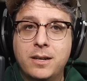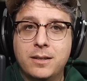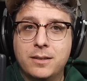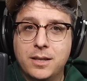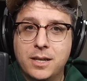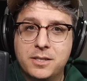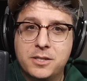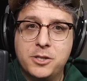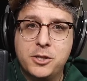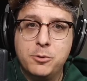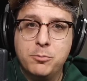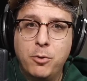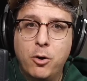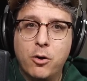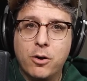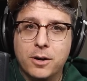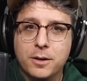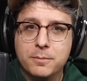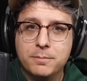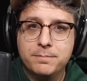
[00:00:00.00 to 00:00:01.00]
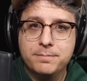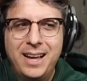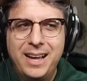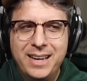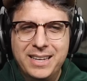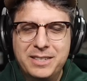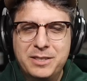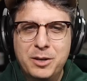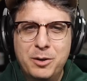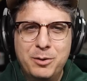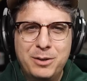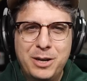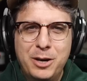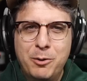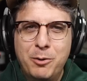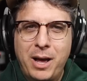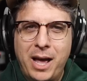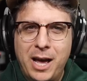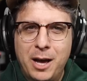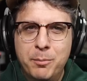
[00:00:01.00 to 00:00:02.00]
Let's do more. I don't
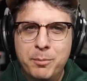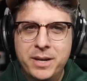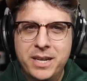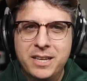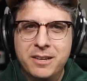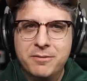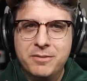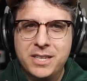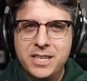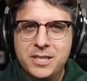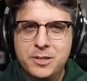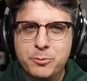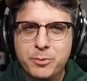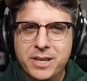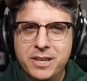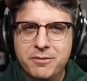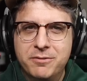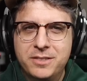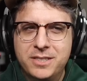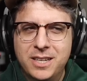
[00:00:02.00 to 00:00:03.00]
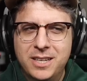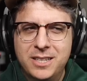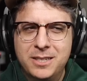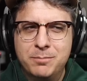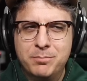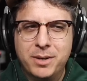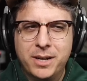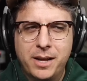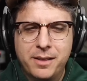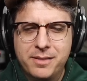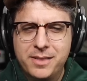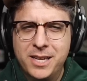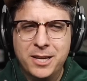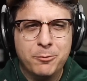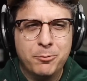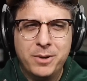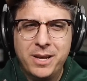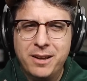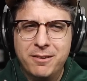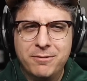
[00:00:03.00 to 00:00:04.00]
know how many of these we have done, but I
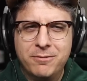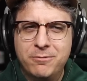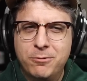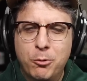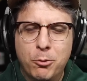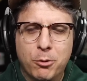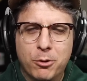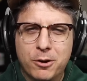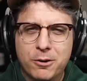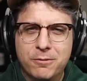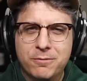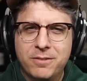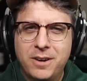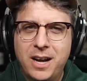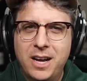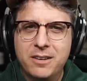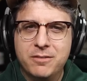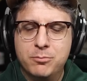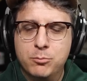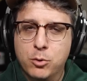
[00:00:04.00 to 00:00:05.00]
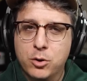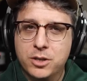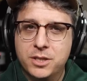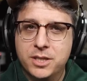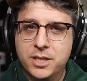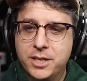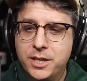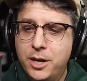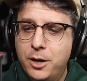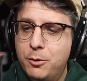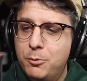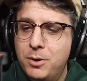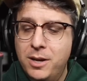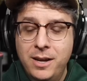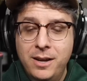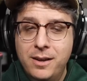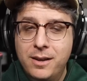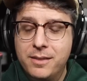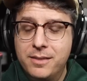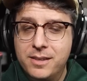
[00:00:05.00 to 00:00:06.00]
think we have four or five more to go.
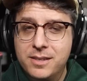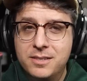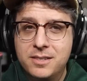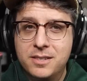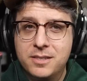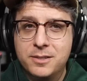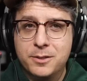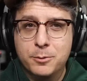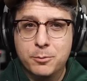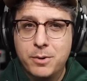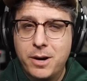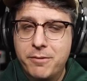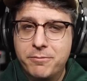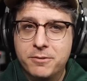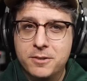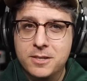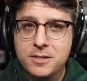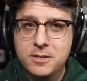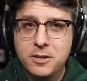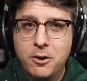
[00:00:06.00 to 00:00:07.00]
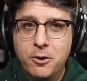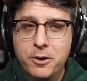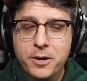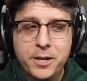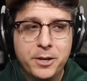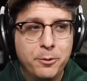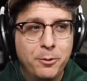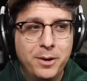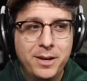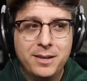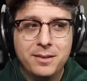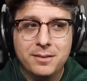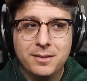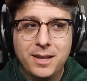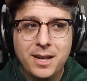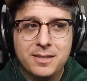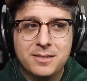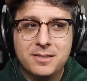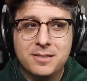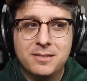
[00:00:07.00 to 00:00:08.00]
This is the reference cardioid.
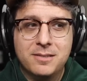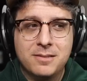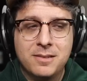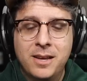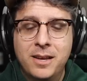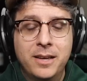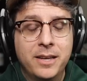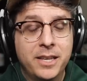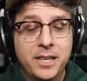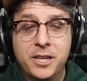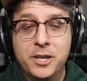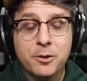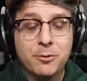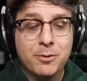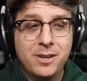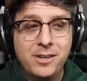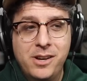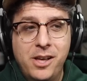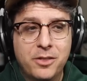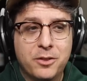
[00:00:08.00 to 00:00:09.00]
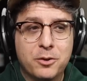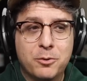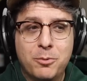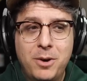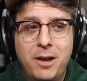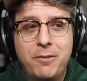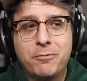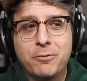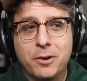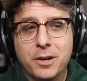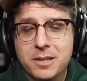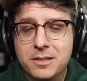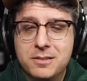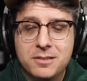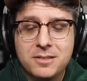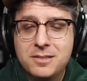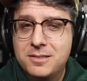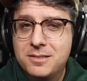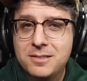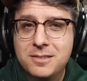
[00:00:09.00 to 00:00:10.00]
Let's hear another
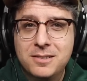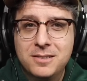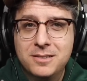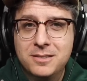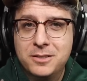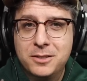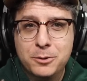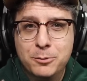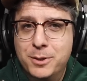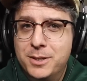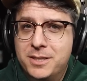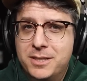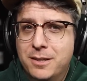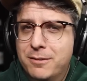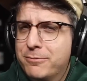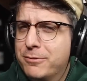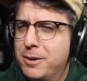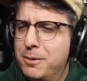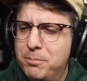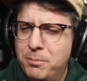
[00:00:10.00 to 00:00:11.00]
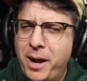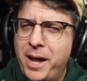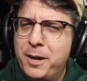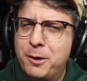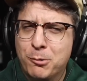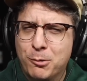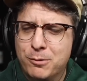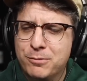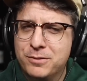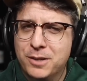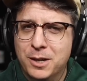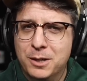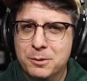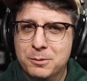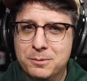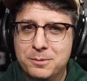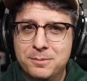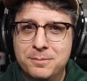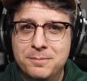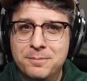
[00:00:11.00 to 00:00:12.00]
reference to a different
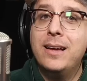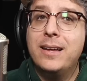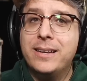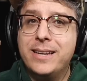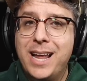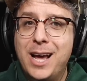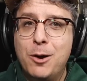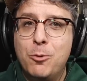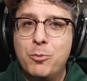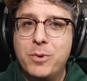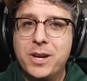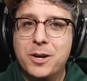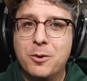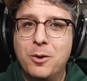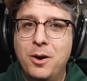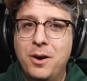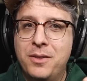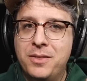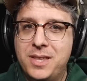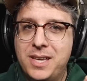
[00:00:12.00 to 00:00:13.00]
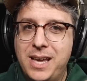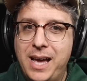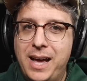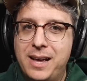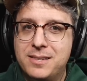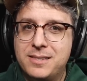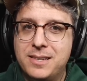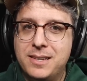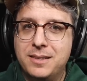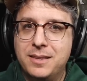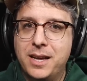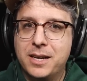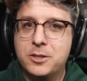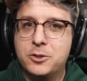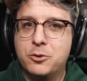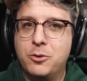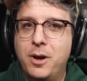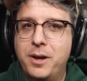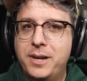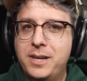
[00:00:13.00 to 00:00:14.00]
microphone. Now we are on the S E
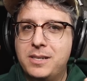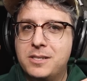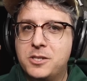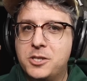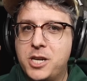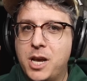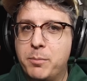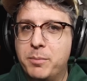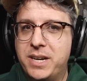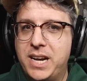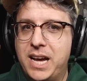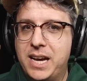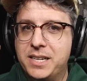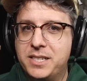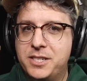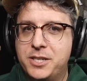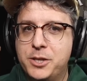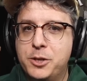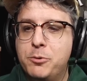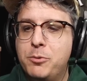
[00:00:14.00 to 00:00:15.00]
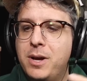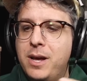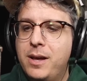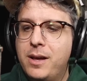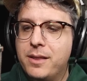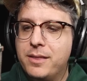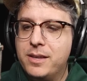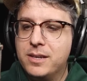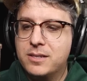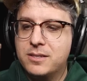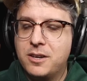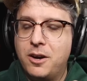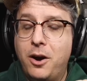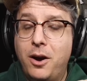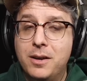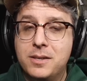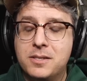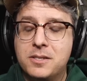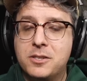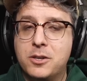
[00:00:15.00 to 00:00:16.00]
Electronics Gemini two. This
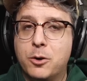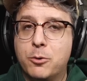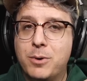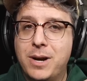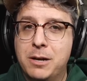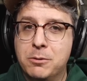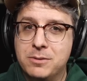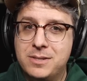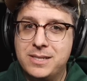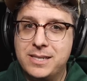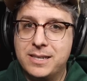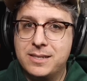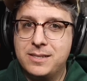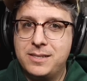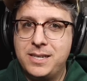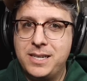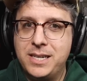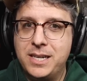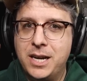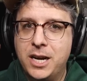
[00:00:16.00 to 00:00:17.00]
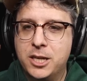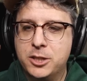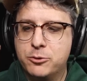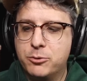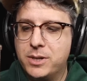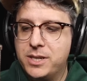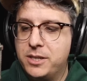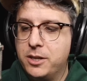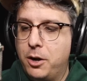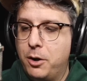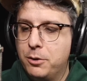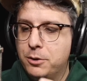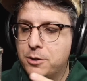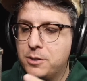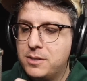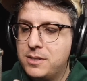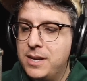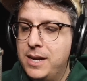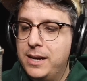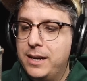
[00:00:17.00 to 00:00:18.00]
costs around sixteen hundred
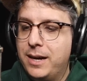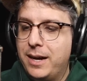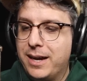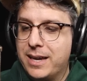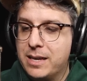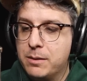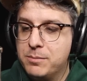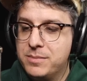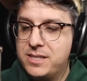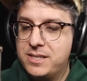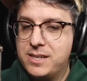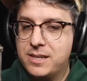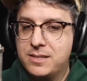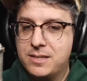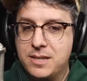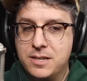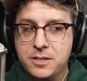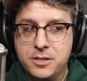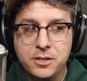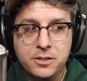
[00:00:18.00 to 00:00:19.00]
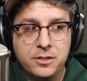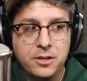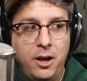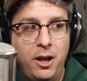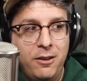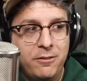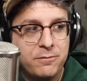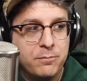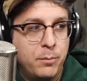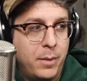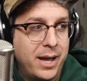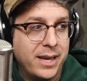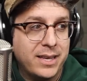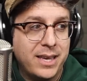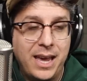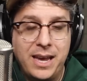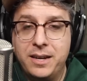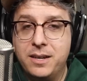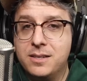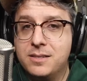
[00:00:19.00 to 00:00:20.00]
dollars. I am six inches off. My
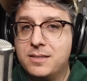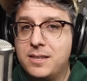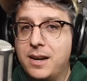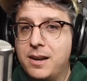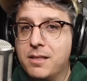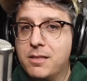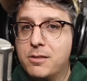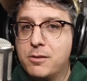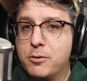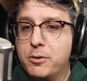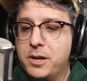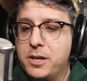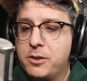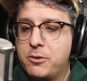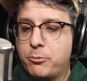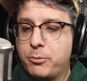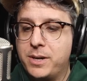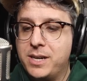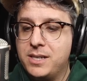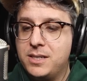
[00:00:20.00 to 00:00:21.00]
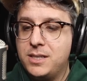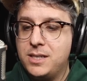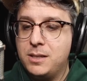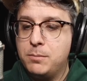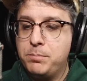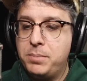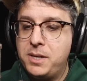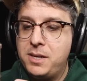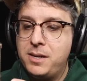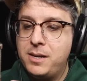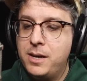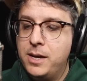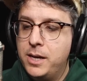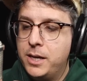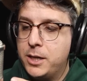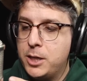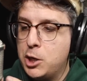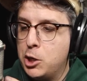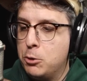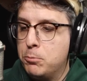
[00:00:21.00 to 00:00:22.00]
gain is set at thirty-three decibels,
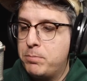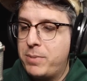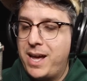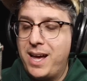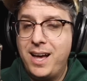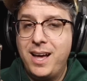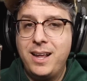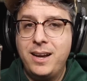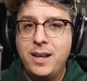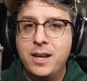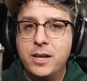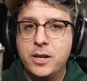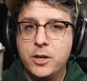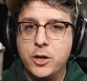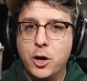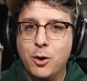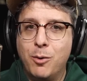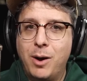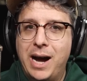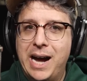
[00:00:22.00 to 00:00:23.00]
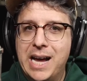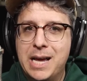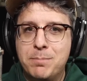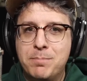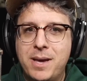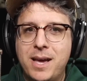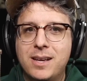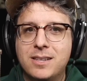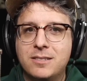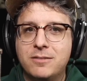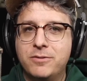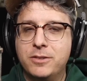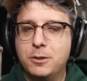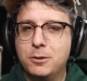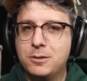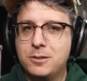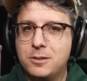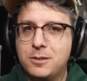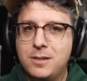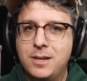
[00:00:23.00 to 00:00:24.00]
no pad, no high pass
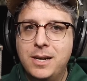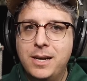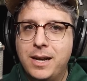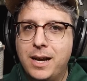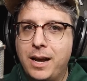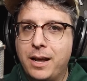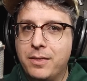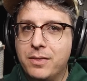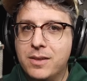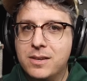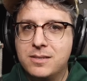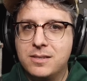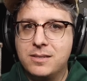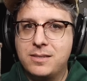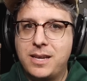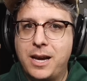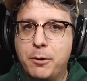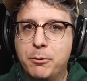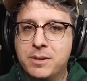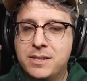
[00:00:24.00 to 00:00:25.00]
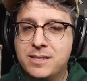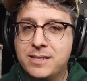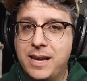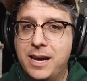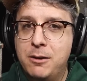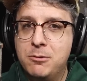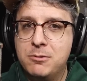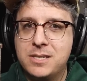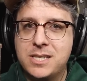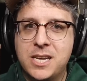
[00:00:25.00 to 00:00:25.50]
filter, and this is how it sounds